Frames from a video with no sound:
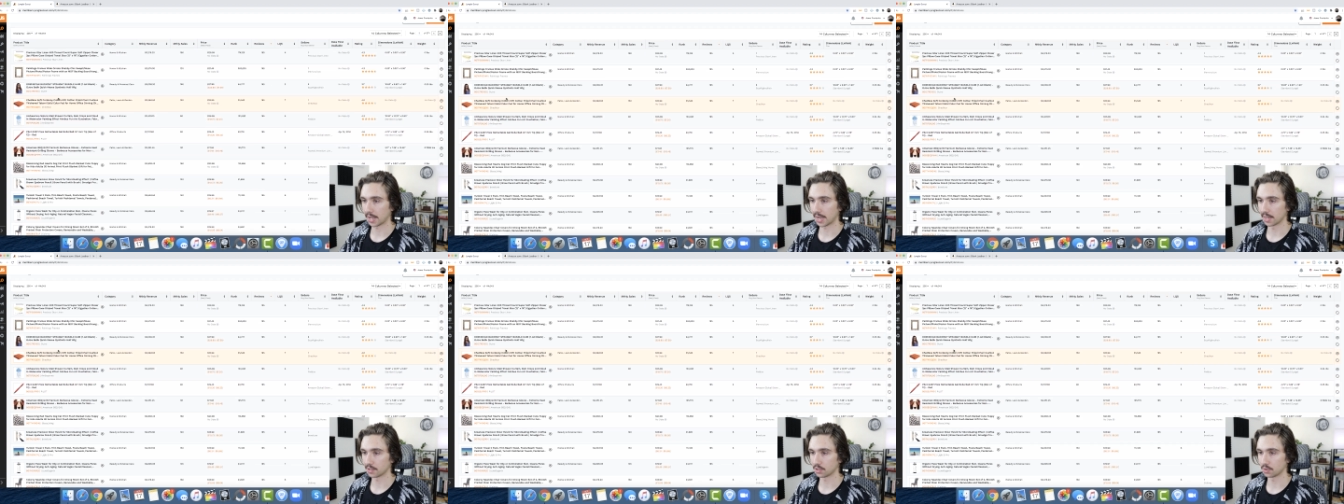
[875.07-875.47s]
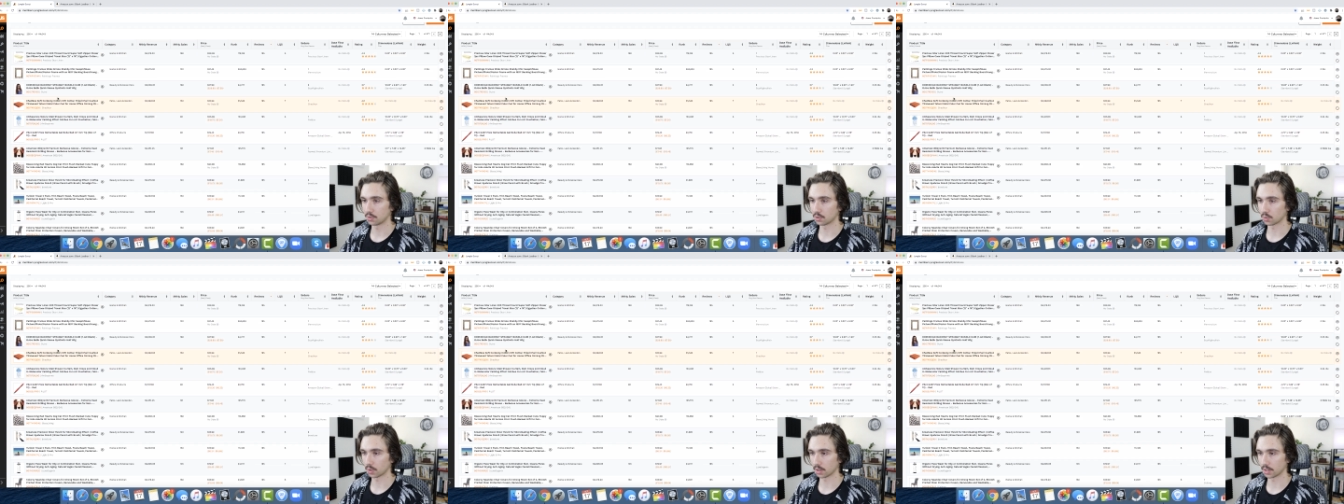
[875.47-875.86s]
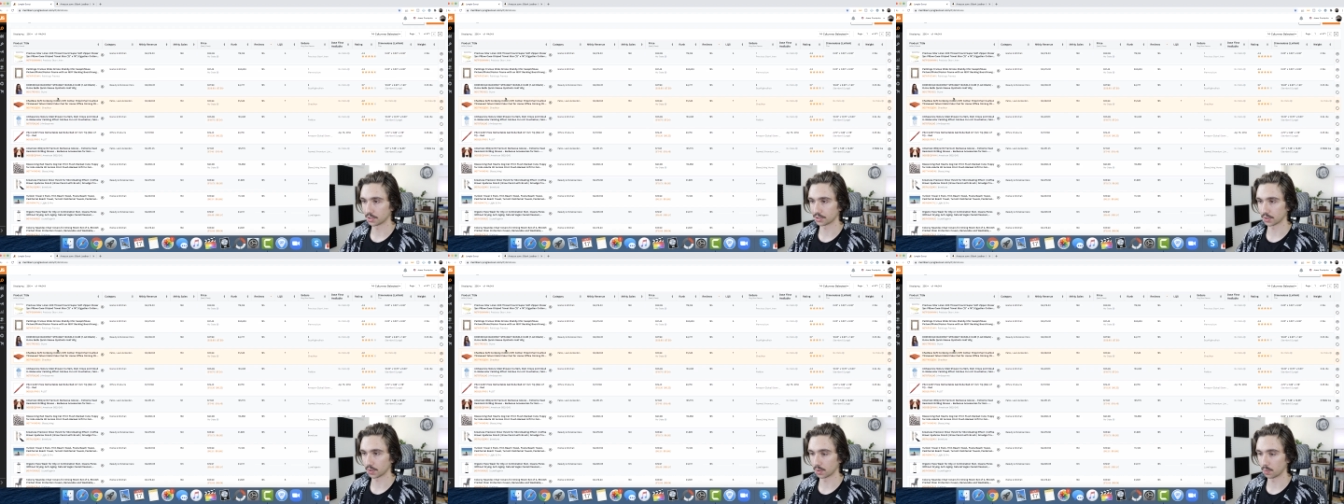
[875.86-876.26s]
as you sort a
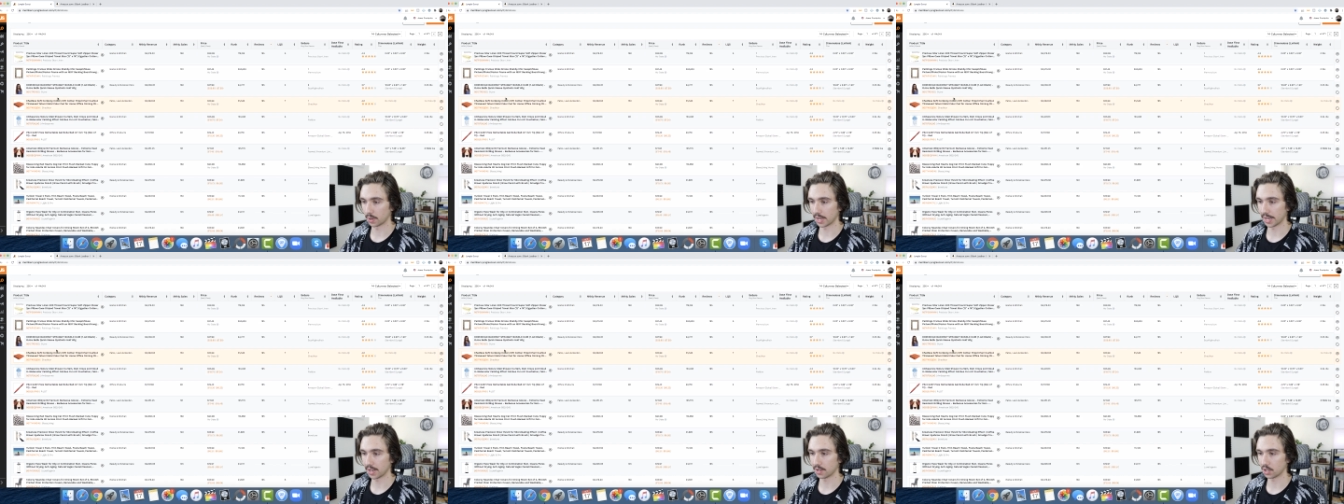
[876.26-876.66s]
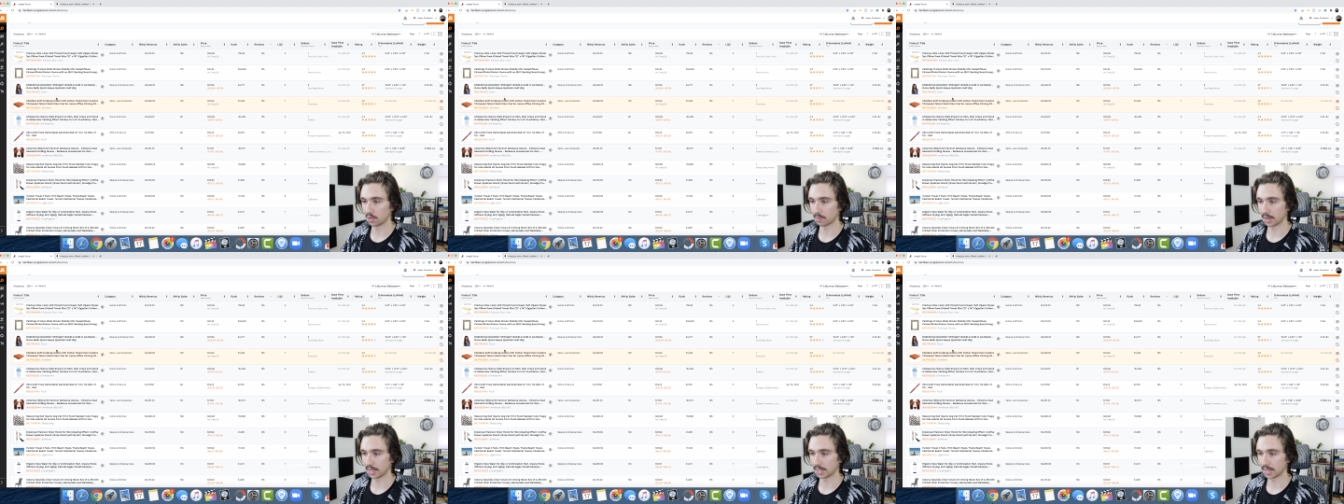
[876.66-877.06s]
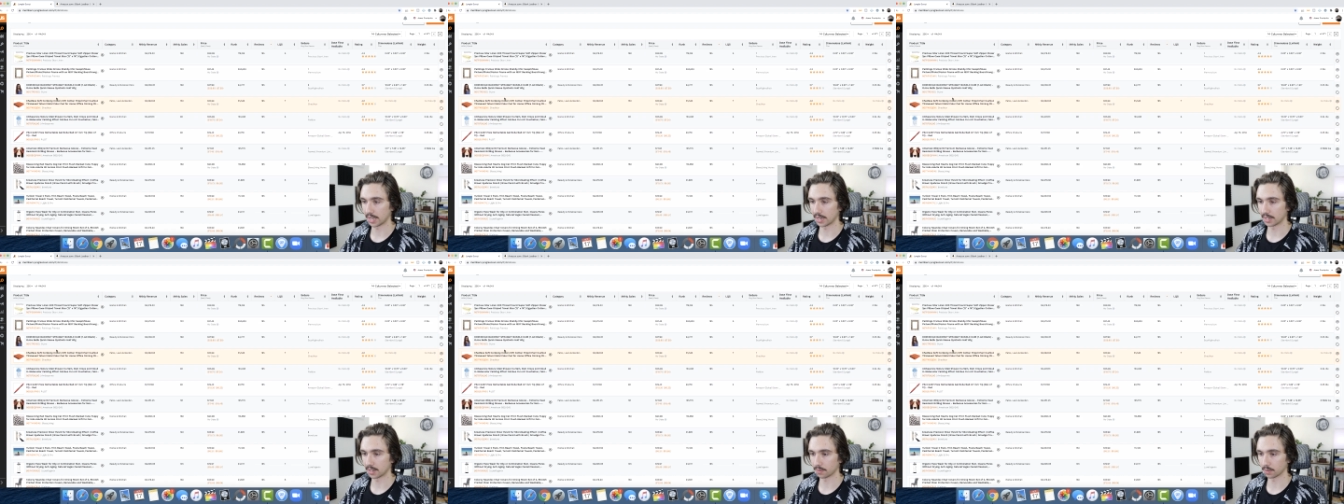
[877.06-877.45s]
certain way, you might
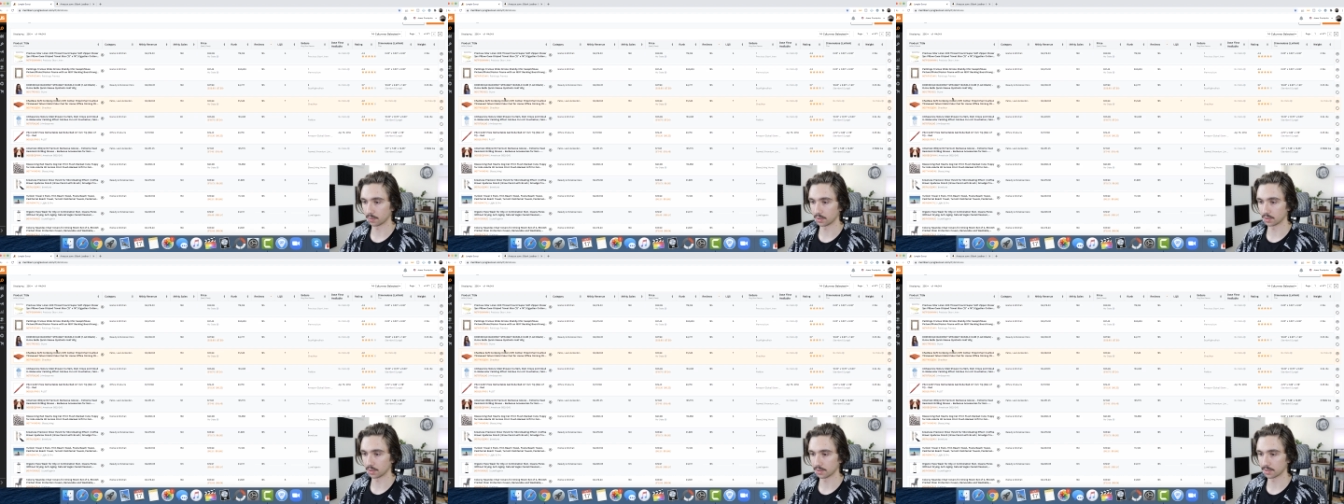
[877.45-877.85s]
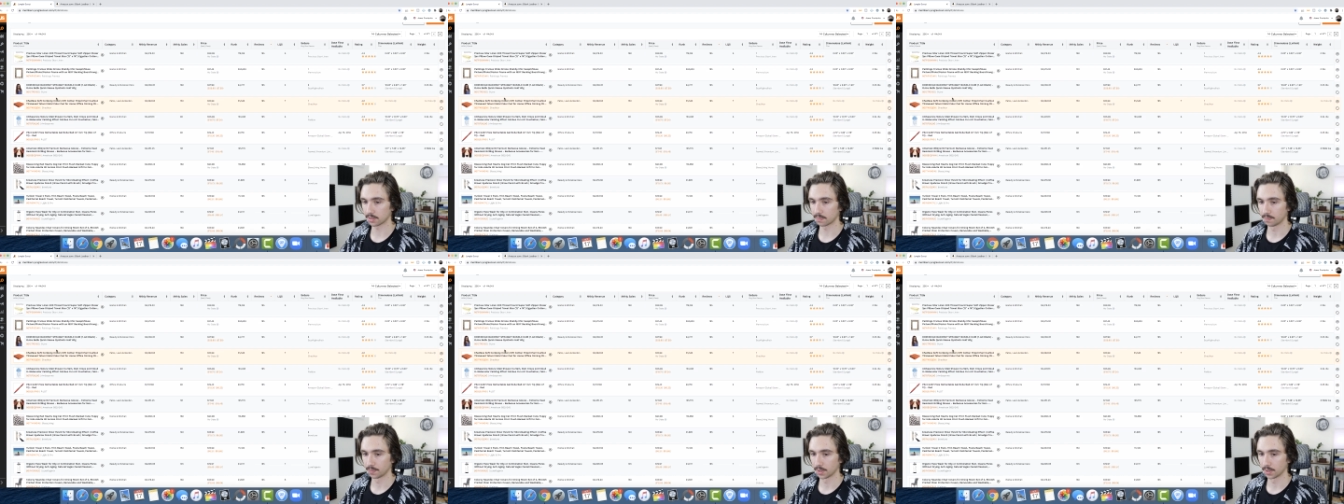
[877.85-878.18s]
get different results.